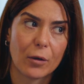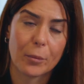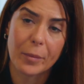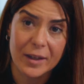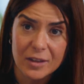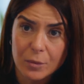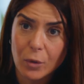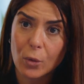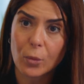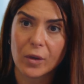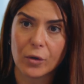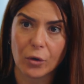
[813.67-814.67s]

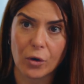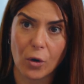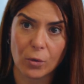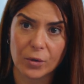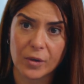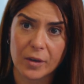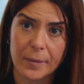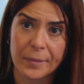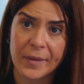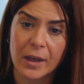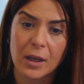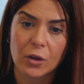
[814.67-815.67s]
compatible with your goals.
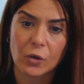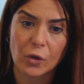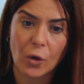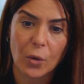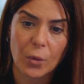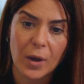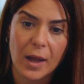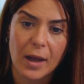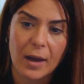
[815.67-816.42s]
So